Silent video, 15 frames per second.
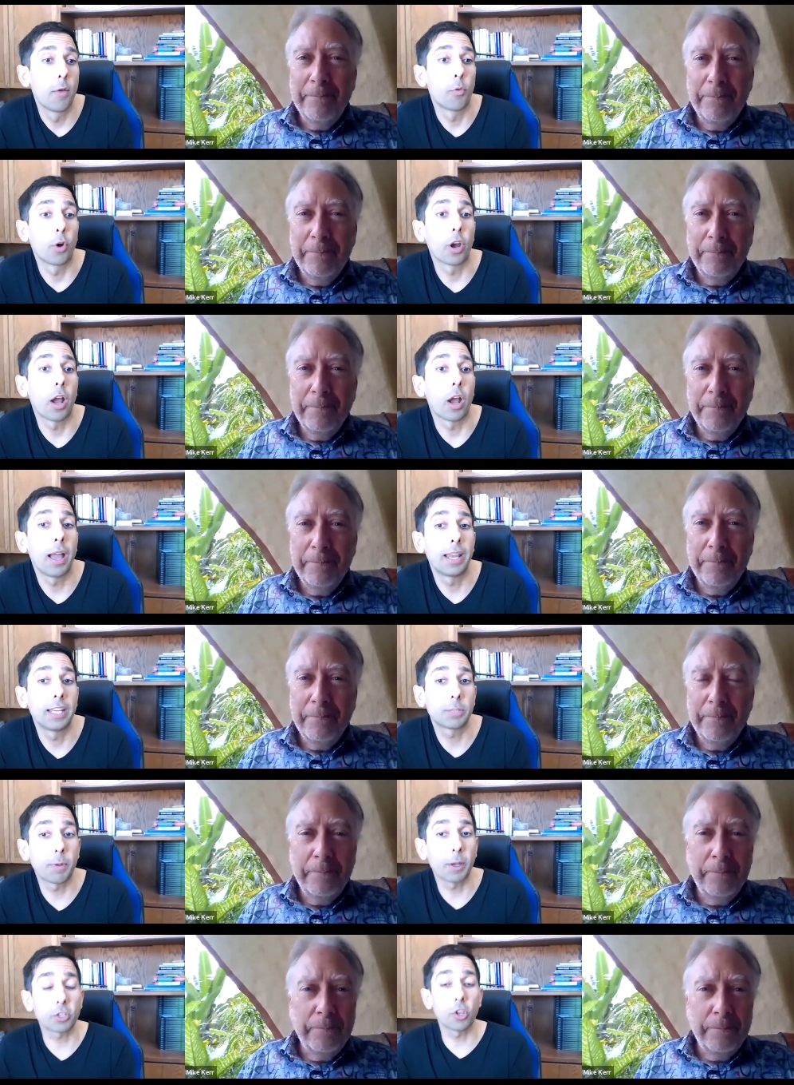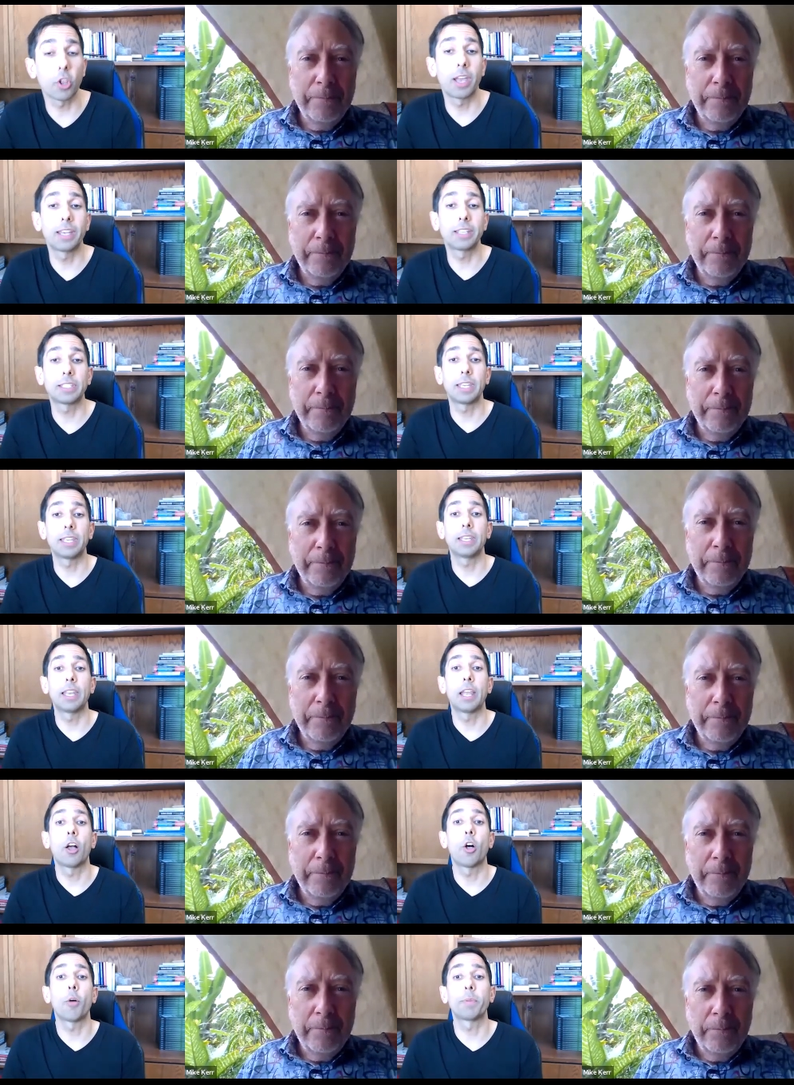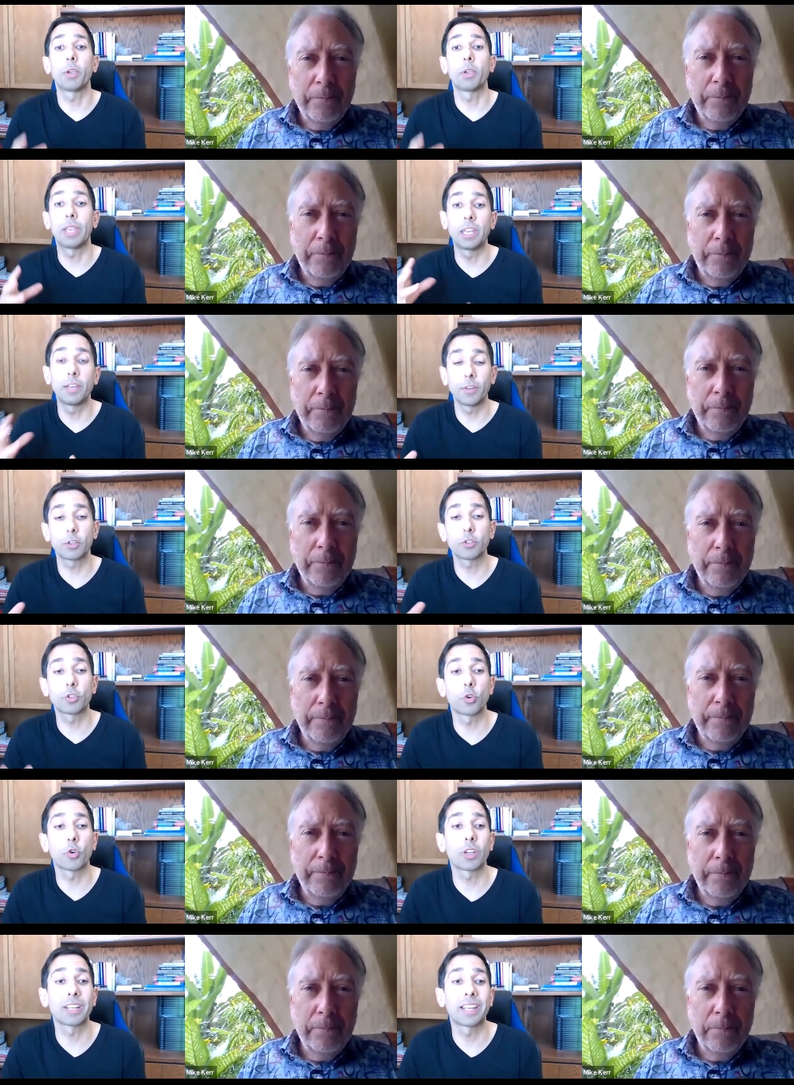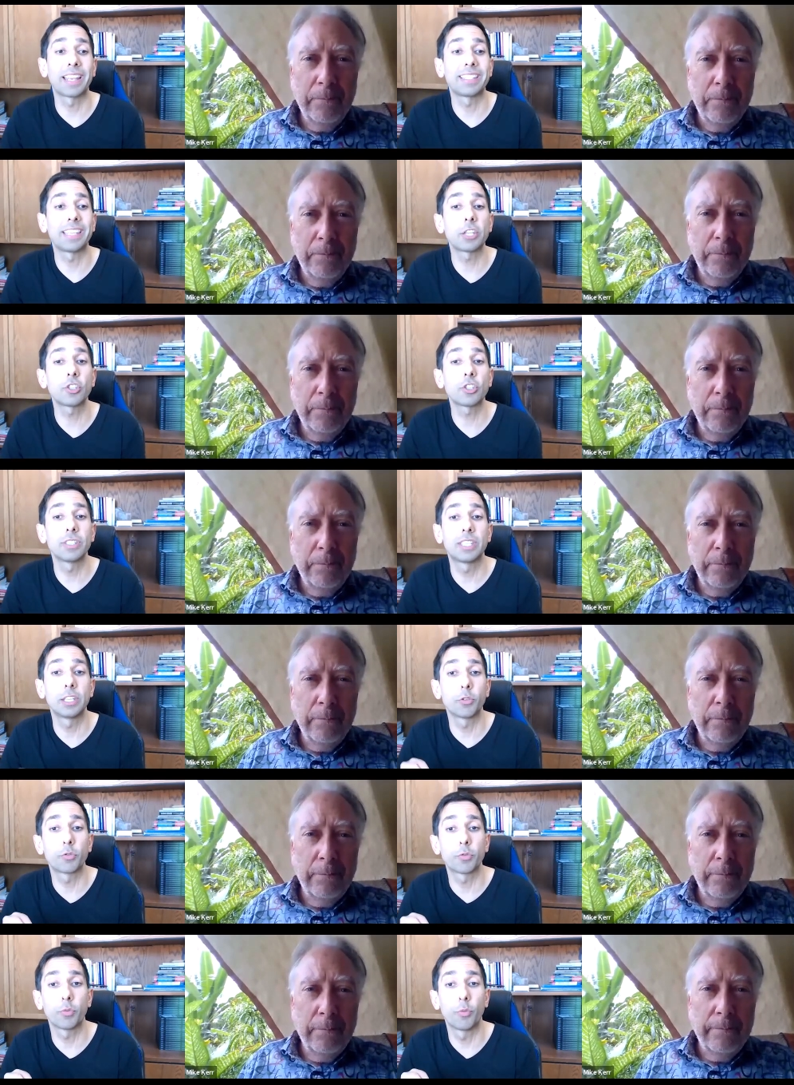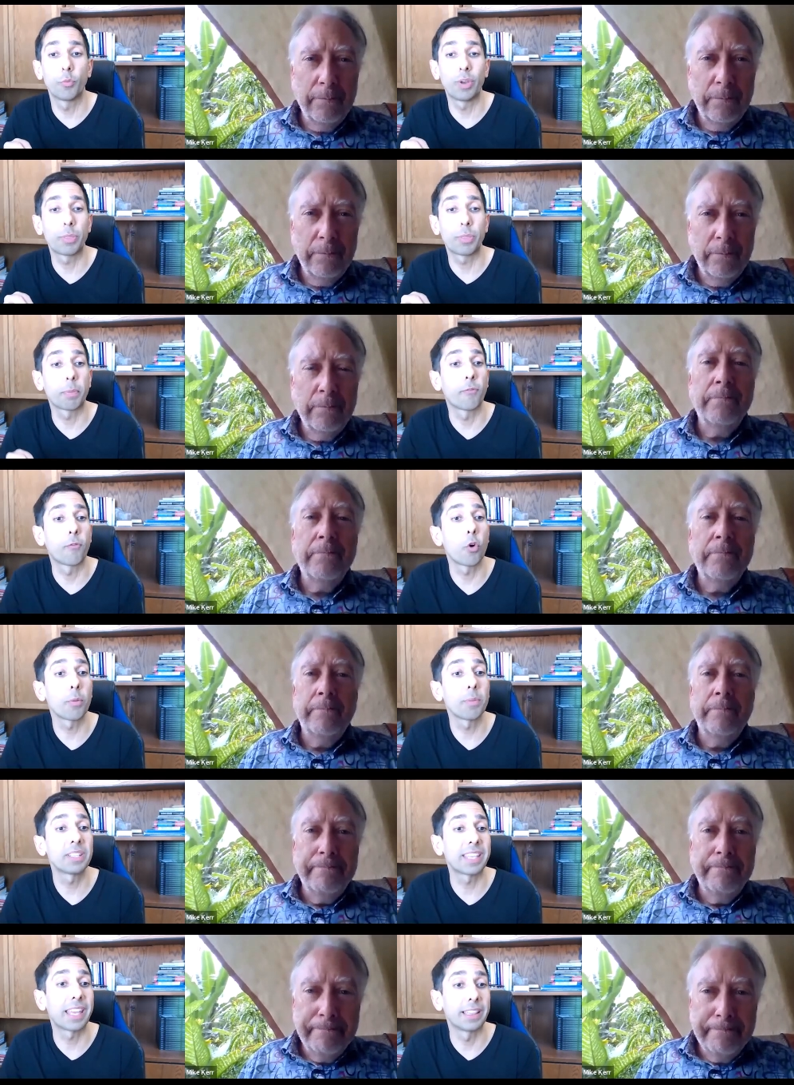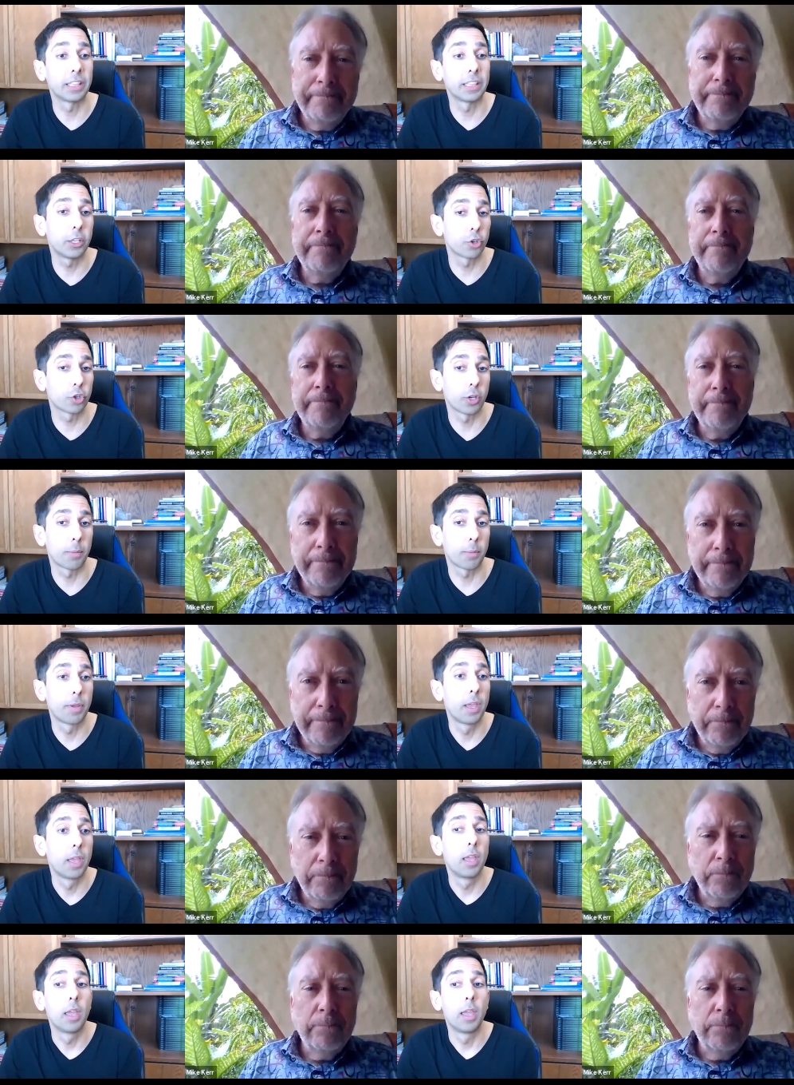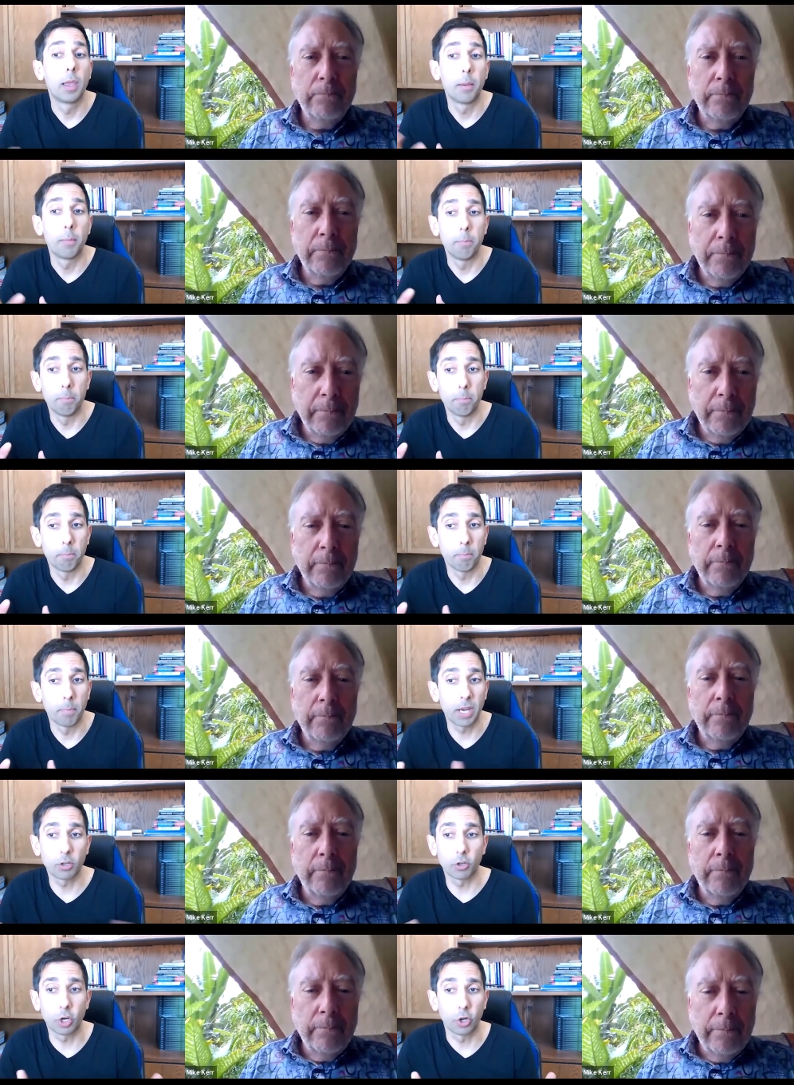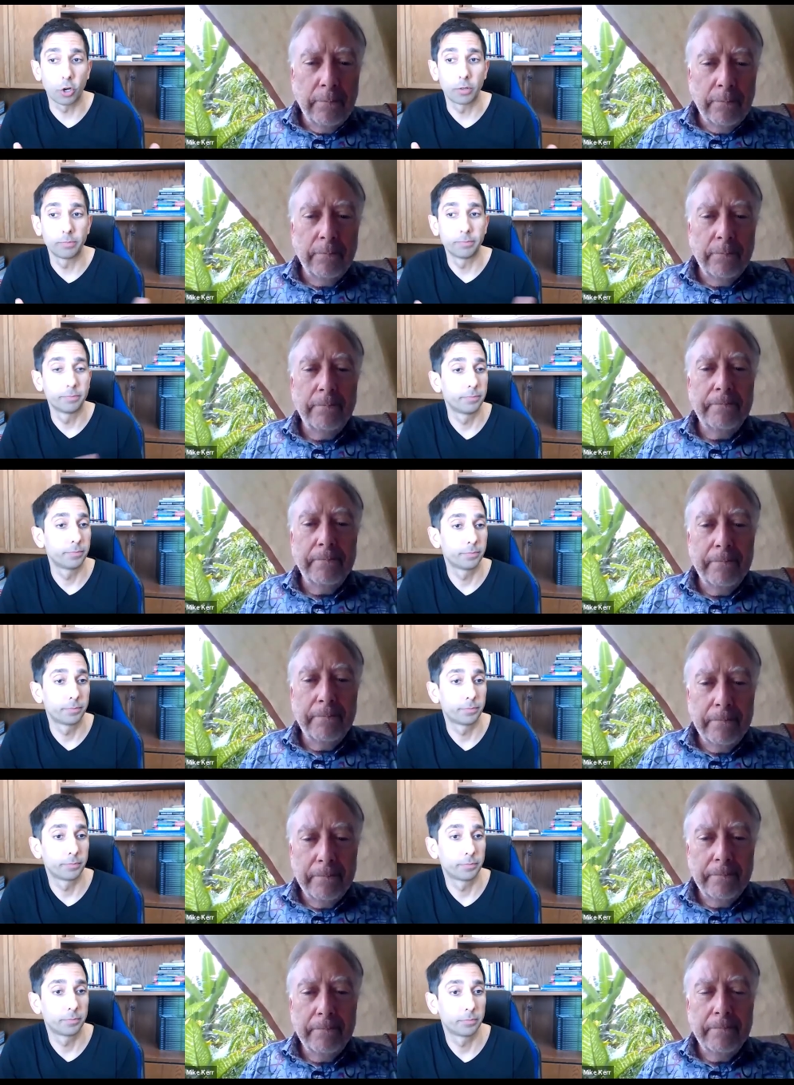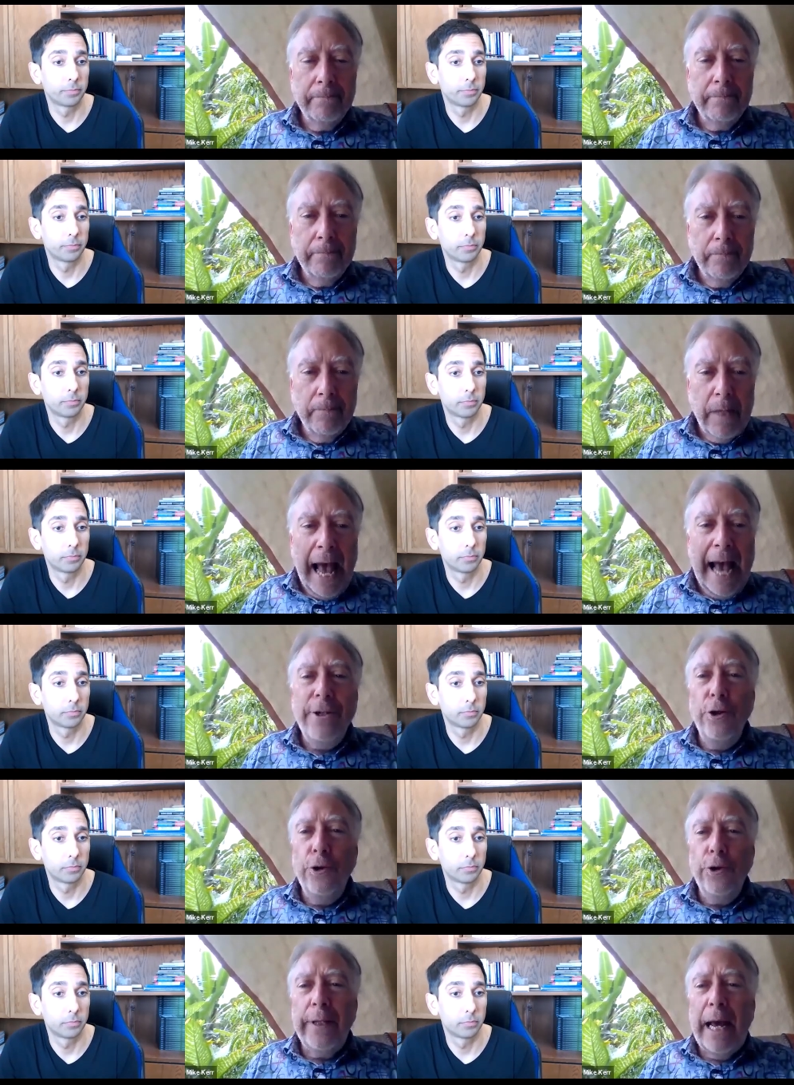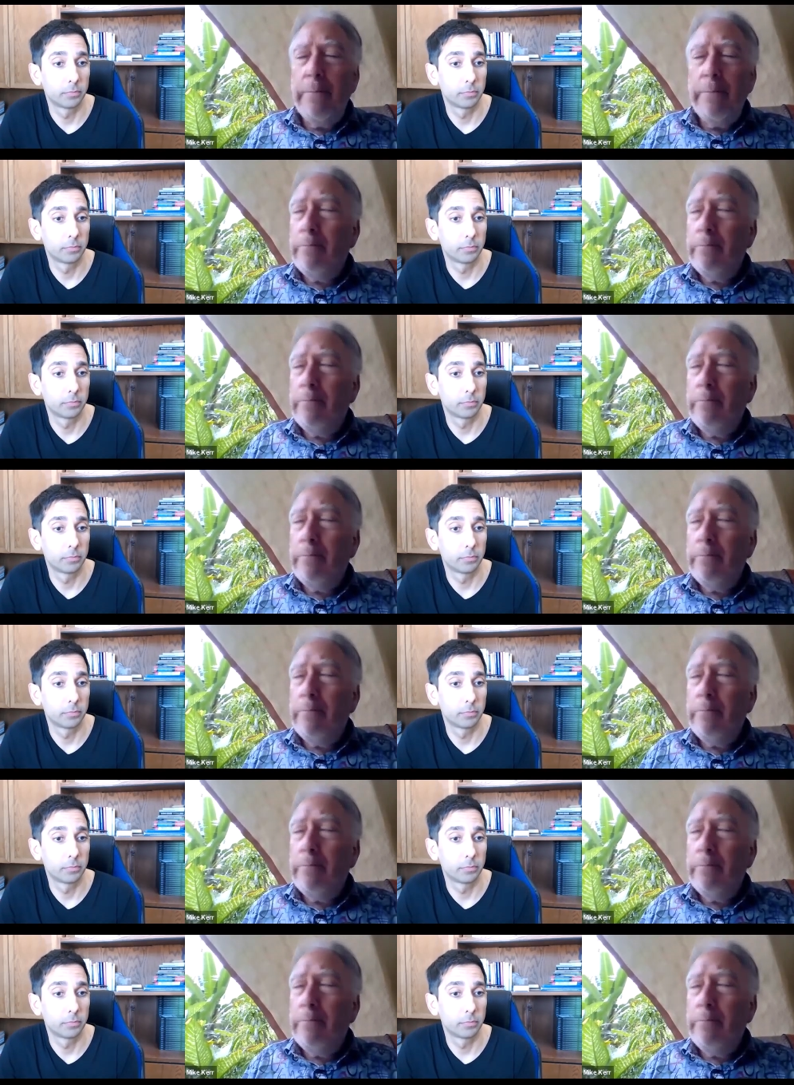Speaker 1: where I specialize in helping individuals and organizations deal with performance and leadership. Michael Kerr
Speaker 2: and you do that